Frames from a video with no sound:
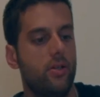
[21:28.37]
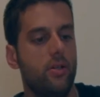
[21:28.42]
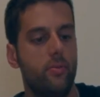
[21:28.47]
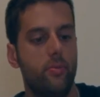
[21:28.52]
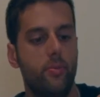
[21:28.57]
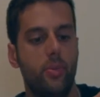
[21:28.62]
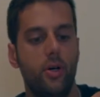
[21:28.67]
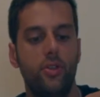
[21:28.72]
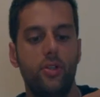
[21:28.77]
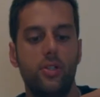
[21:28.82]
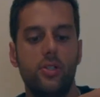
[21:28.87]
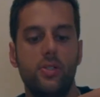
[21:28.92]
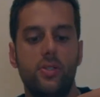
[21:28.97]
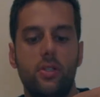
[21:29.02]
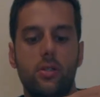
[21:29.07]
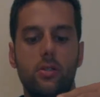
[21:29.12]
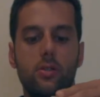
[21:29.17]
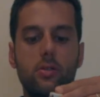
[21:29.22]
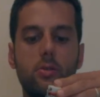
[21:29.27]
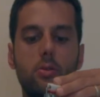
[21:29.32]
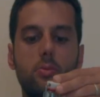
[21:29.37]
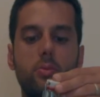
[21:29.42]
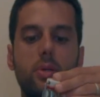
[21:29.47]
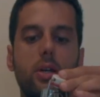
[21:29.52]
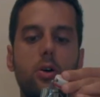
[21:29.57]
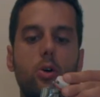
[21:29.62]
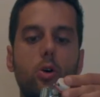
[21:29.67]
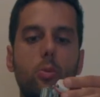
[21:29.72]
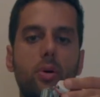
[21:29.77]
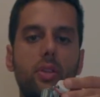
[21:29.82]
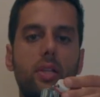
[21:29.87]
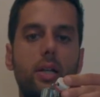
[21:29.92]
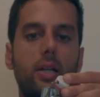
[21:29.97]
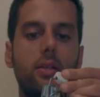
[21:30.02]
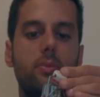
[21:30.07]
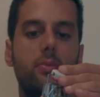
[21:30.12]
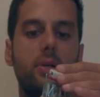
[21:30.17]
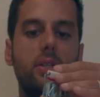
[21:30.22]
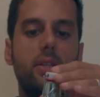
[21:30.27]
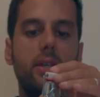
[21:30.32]
bottles needs to be open a
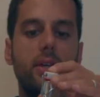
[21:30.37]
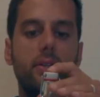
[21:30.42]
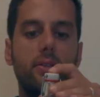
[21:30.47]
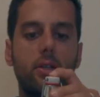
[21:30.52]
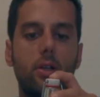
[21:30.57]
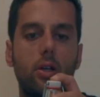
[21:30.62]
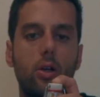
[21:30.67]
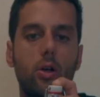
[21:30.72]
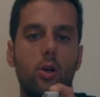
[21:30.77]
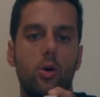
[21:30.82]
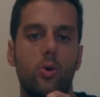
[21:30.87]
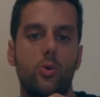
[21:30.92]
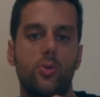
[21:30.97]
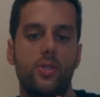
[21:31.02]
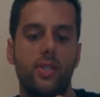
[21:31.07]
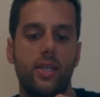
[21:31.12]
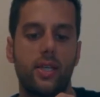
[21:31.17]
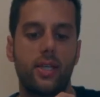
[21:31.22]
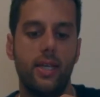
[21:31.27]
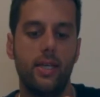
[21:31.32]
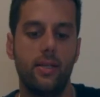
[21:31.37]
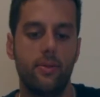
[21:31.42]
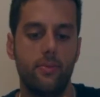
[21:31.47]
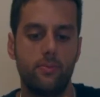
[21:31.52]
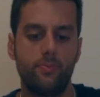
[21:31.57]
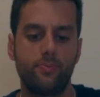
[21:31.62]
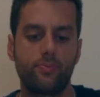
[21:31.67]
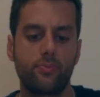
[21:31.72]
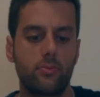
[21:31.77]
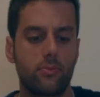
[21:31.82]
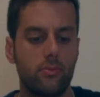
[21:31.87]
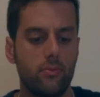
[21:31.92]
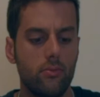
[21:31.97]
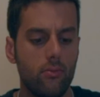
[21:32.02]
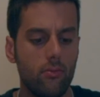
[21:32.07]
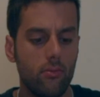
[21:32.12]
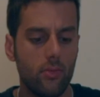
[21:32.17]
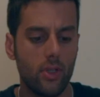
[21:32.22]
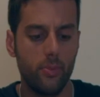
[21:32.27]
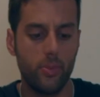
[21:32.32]
little bit and closed again,
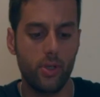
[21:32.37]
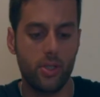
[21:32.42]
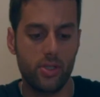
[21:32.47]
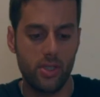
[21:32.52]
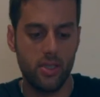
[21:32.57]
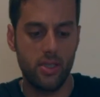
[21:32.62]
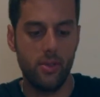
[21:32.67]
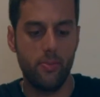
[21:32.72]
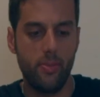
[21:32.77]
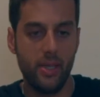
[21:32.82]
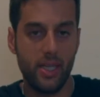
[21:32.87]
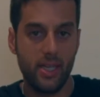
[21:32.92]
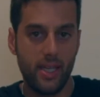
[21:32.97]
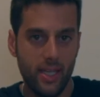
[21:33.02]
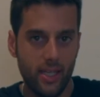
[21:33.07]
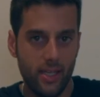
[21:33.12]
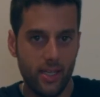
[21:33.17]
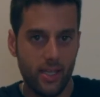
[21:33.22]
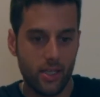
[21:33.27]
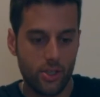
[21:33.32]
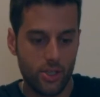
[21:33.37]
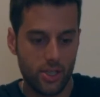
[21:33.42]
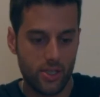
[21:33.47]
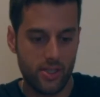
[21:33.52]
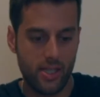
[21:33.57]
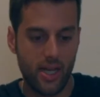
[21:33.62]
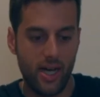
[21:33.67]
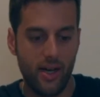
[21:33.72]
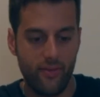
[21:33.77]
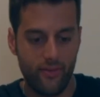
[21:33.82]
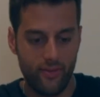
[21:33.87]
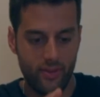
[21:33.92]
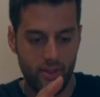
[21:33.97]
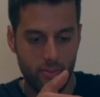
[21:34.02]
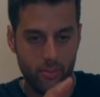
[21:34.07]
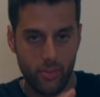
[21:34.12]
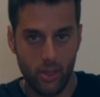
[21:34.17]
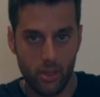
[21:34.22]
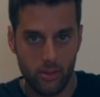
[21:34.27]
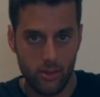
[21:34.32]
because at the beginning, just after
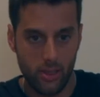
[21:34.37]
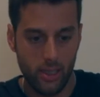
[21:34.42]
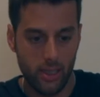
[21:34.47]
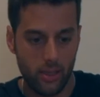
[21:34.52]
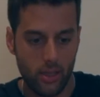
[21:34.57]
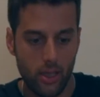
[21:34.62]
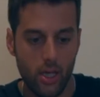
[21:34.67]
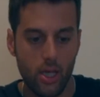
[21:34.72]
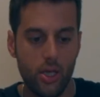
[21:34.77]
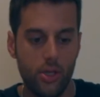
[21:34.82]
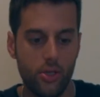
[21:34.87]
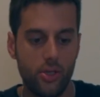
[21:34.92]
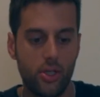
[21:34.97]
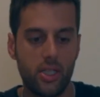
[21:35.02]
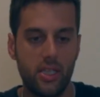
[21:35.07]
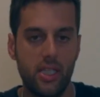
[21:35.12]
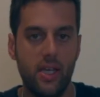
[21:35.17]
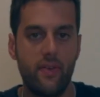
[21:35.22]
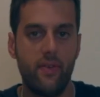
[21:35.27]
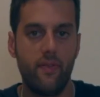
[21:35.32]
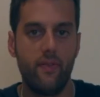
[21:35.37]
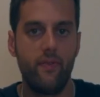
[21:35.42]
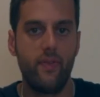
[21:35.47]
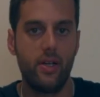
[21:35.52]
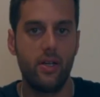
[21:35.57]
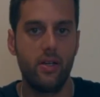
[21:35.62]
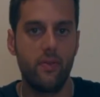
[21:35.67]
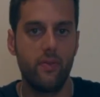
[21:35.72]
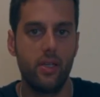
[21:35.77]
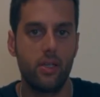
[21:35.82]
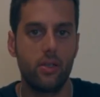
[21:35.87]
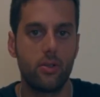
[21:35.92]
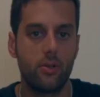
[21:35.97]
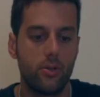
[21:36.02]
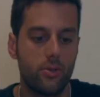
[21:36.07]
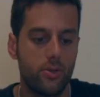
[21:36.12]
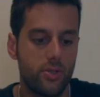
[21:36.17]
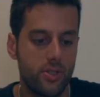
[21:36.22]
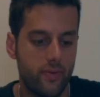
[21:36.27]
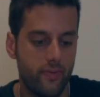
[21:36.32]
bottling, you can have a very
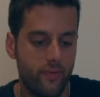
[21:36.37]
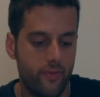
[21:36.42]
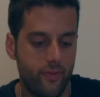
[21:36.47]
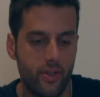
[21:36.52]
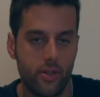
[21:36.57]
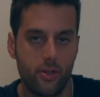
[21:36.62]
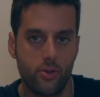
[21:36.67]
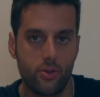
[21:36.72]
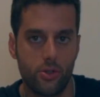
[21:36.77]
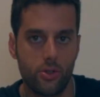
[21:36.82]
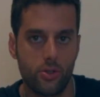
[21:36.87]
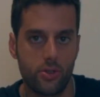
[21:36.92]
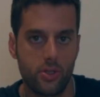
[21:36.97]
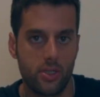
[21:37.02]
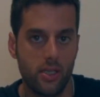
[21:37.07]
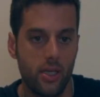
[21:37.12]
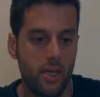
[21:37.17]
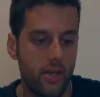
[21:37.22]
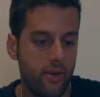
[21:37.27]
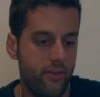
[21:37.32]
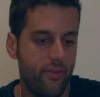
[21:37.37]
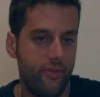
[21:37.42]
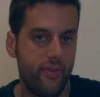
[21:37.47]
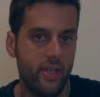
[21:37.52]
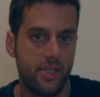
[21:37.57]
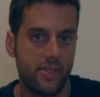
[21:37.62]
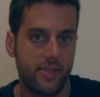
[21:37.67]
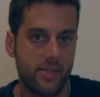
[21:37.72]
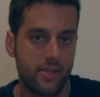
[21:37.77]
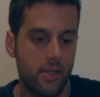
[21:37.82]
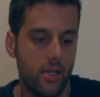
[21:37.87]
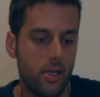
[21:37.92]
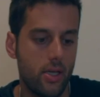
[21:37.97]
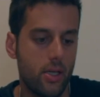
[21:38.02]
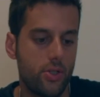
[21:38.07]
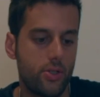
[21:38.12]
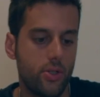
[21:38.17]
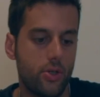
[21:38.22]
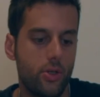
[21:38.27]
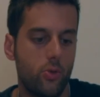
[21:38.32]
vigorous and ferocious fizz.
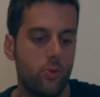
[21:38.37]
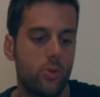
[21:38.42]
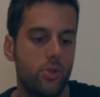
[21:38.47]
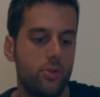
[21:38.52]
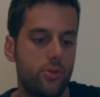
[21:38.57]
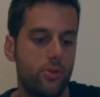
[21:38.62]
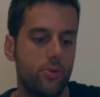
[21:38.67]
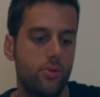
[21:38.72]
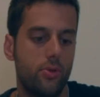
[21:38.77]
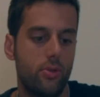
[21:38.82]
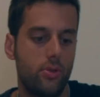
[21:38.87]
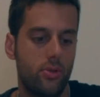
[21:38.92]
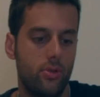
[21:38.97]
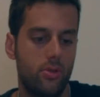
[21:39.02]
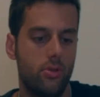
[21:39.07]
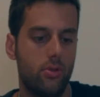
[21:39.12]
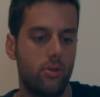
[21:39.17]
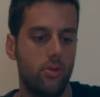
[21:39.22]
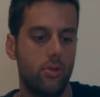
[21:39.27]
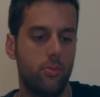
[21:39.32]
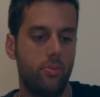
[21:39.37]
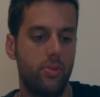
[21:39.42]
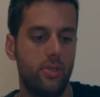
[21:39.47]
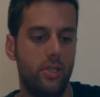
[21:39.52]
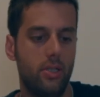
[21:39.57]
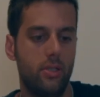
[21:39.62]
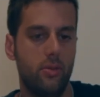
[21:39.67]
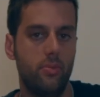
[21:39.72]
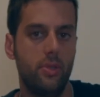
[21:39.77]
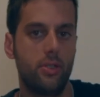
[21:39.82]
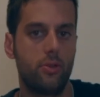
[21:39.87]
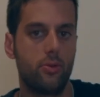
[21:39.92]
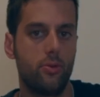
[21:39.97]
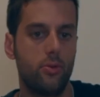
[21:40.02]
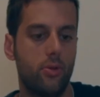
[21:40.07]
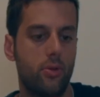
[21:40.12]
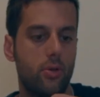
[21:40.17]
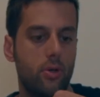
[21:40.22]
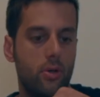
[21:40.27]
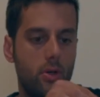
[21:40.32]
So you want to open a little bit
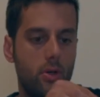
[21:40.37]
to